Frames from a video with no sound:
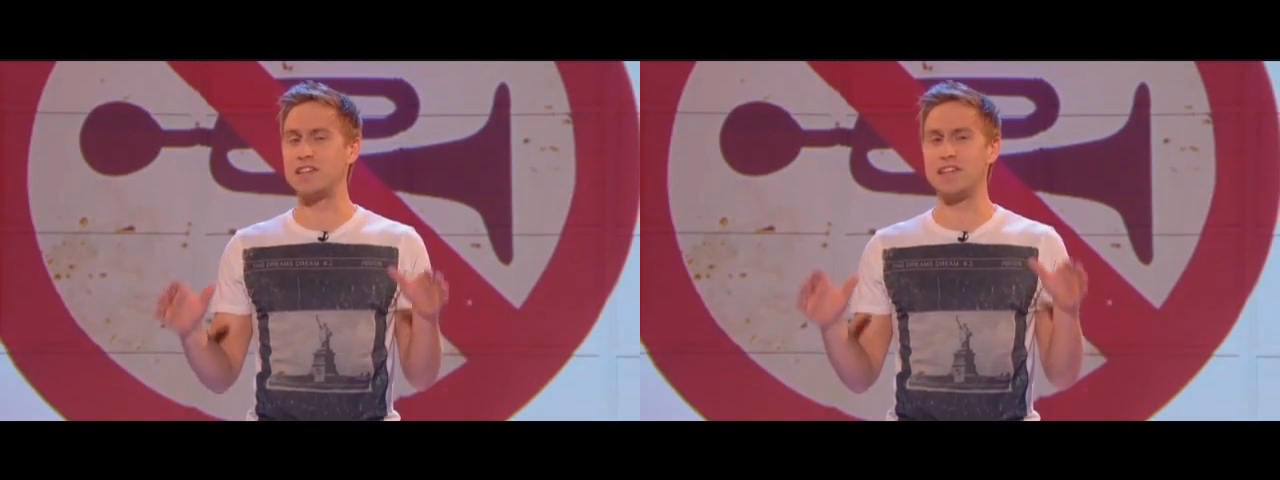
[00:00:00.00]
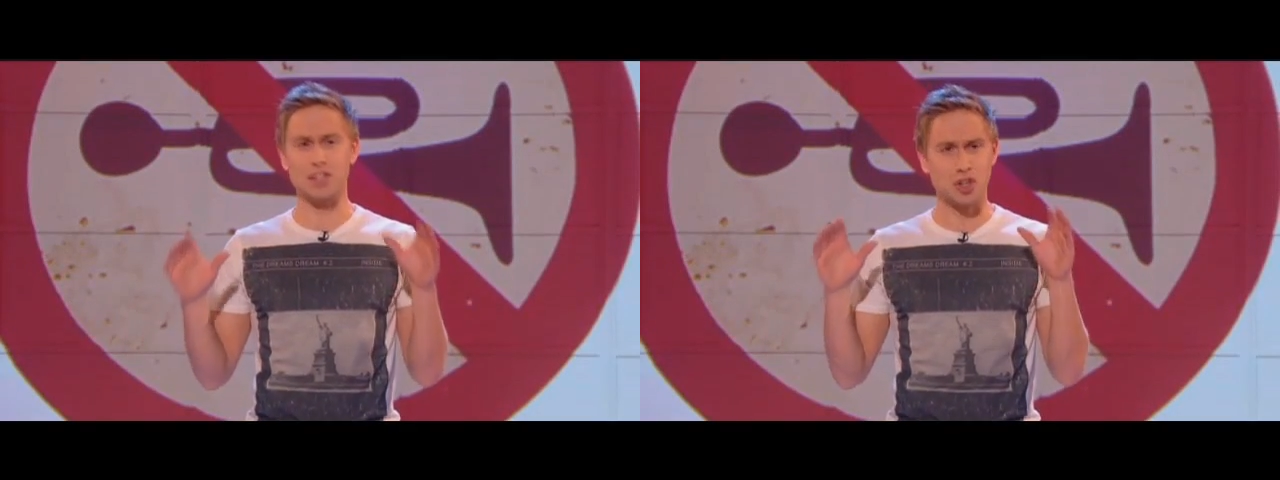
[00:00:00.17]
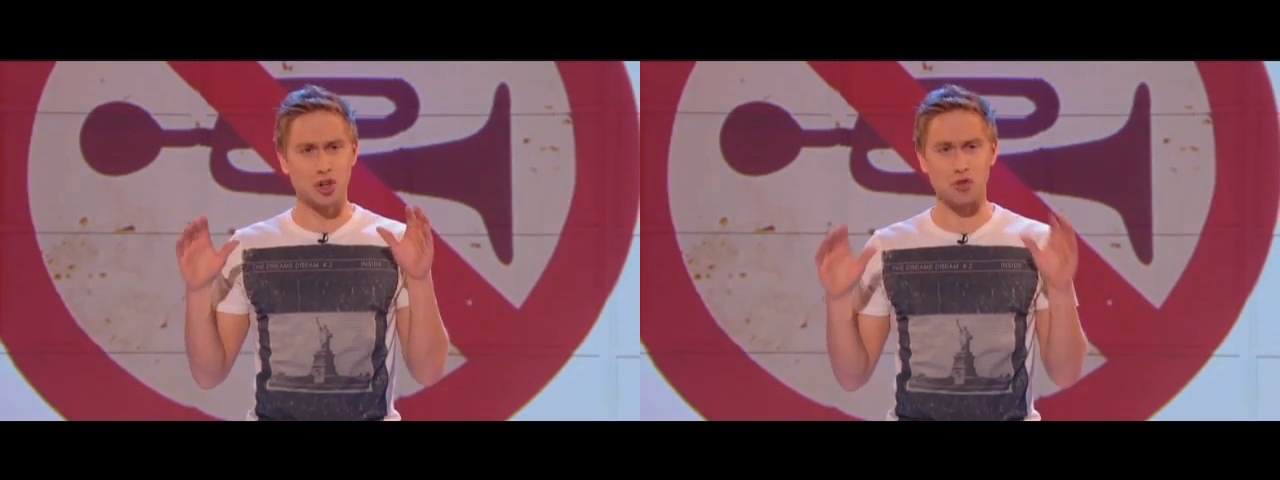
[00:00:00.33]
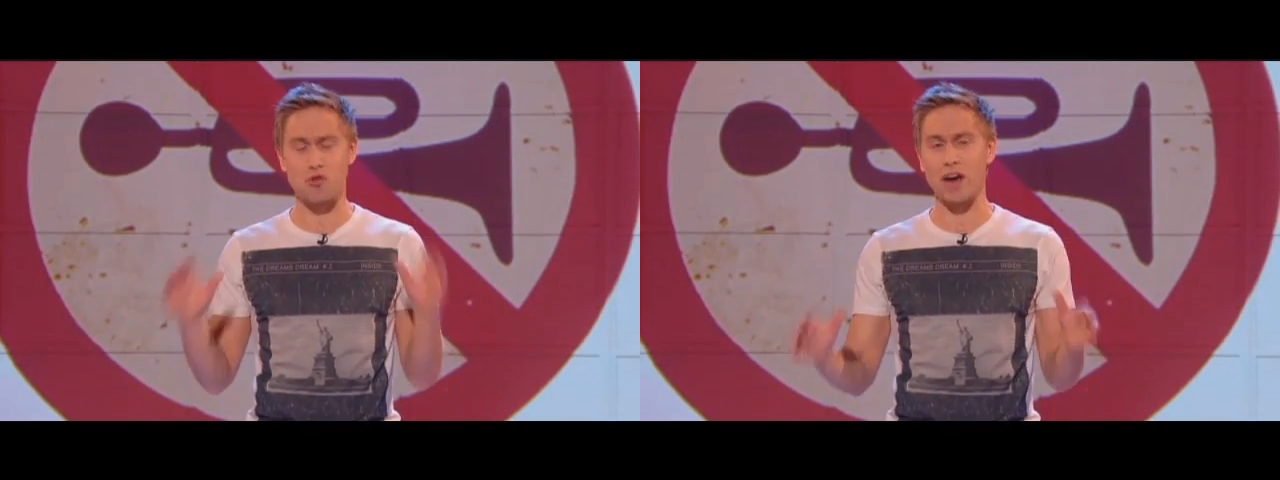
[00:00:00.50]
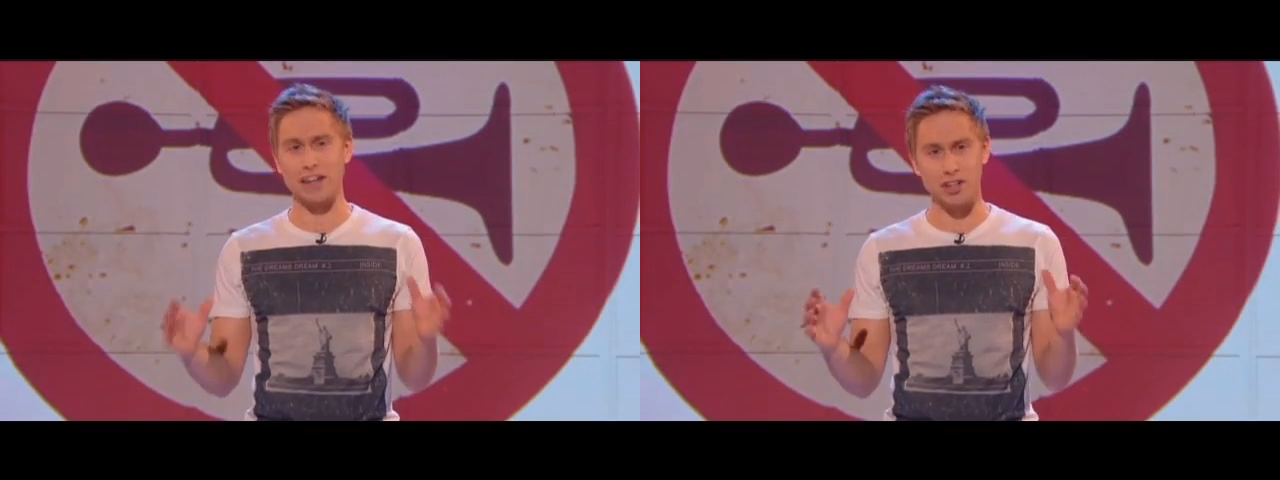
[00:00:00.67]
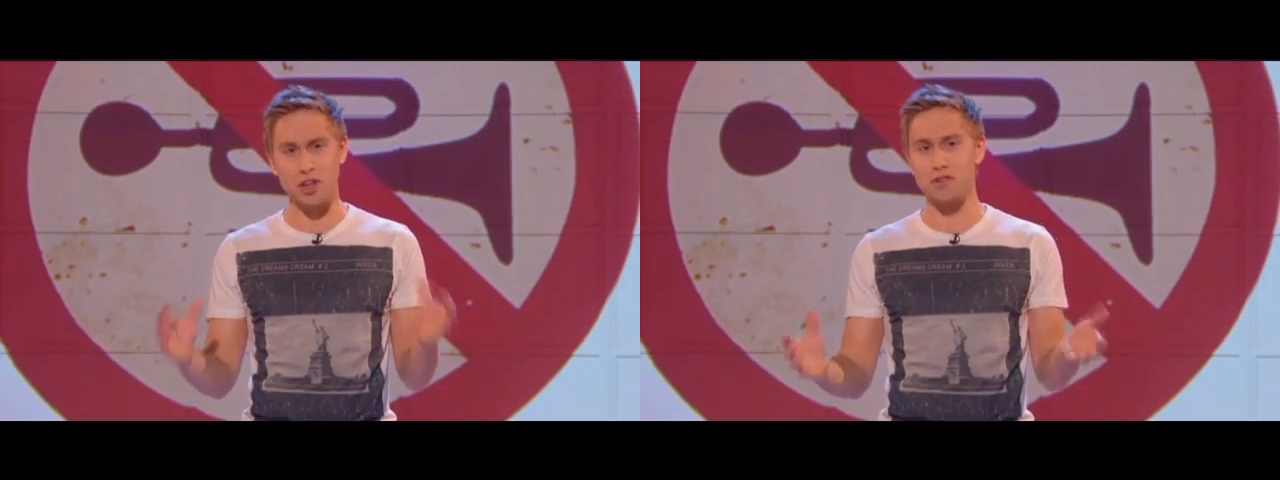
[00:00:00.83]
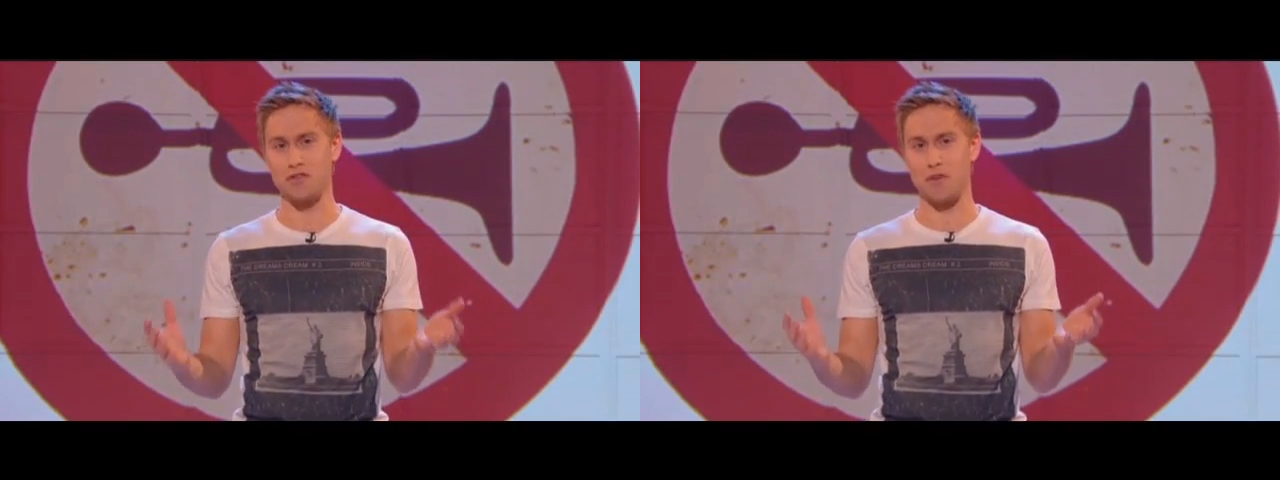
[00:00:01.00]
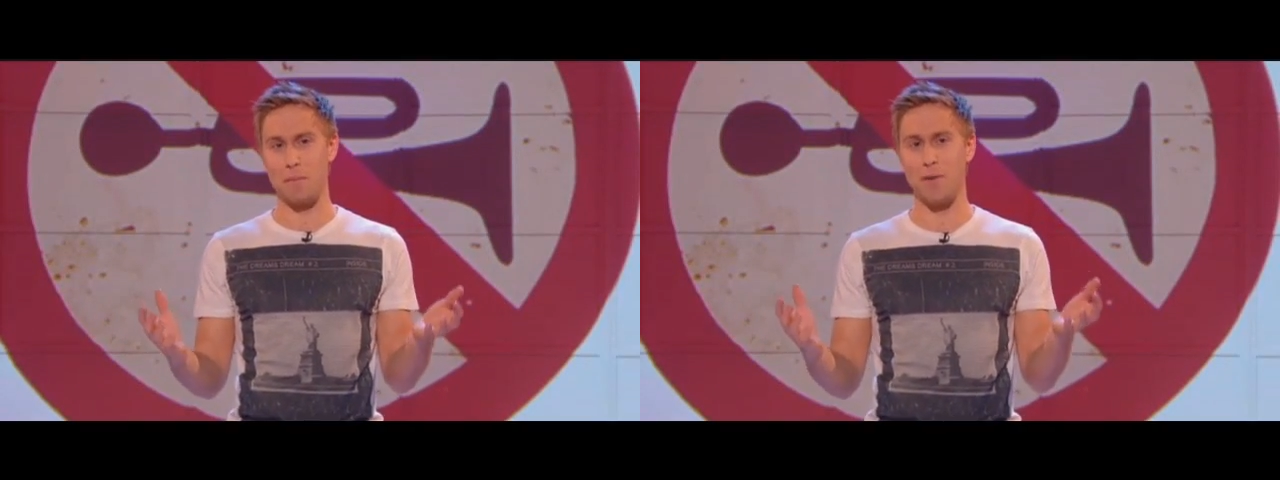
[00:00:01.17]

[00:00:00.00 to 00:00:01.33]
this is great news for